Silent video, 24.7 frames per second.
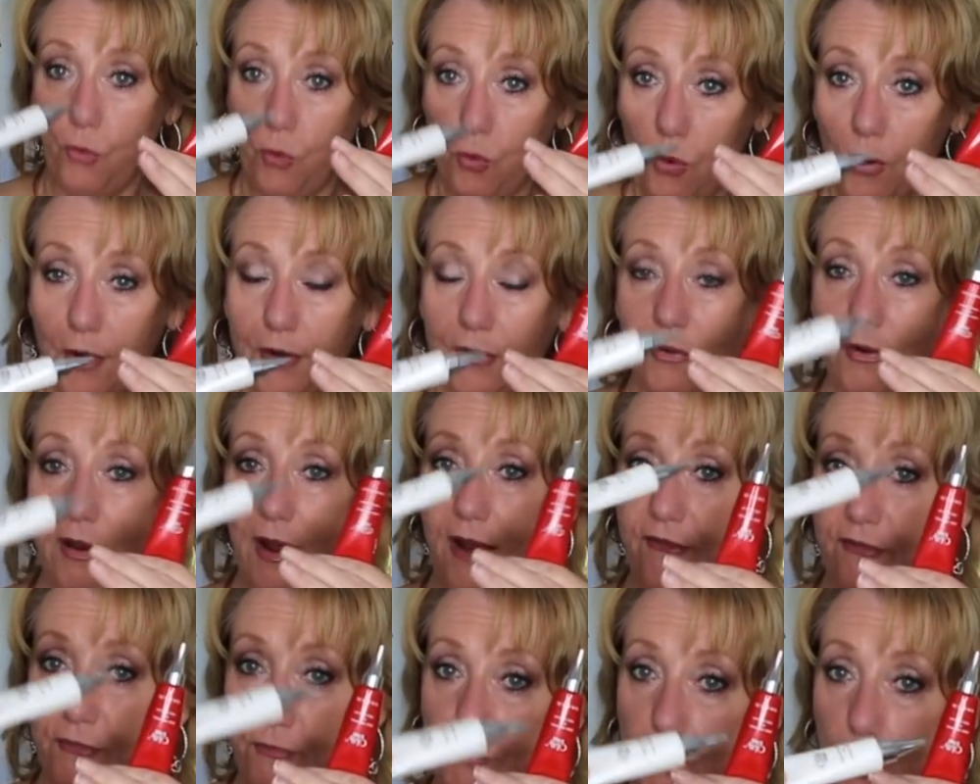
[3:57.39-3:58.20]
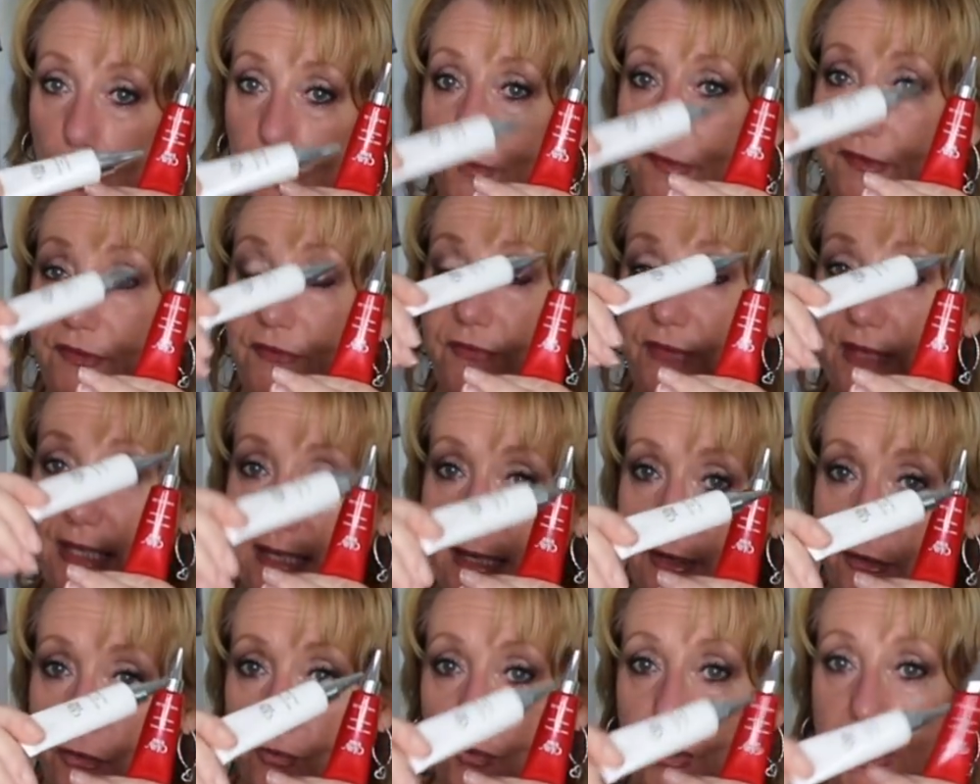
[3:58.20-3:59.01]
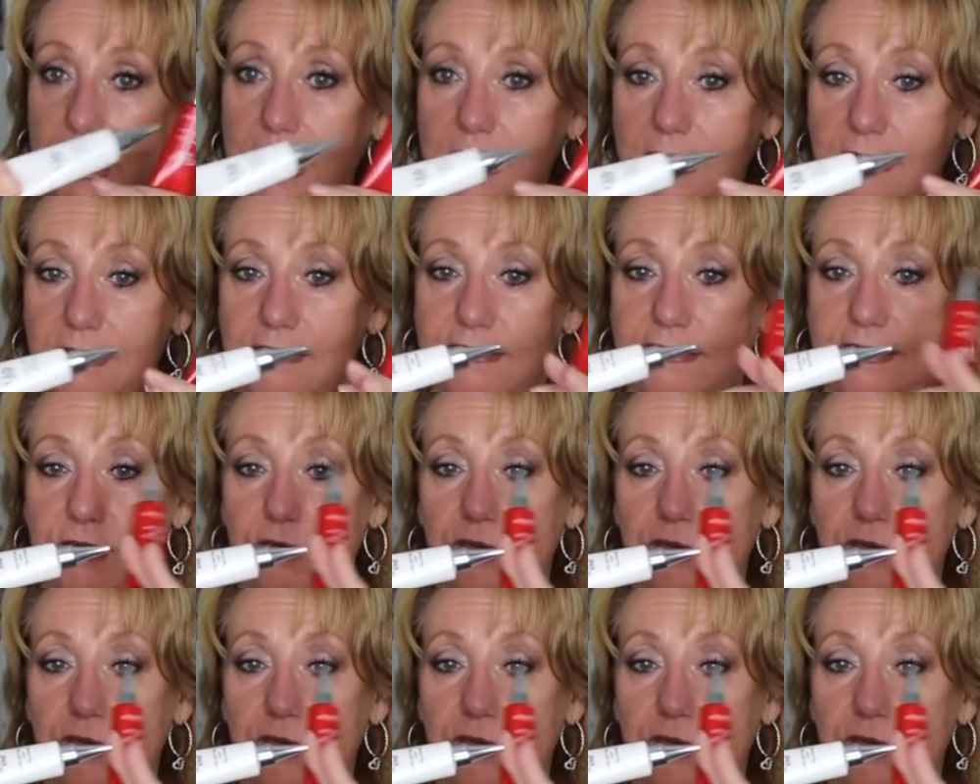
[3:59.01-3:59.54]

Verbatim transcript: order of most of the ingredients.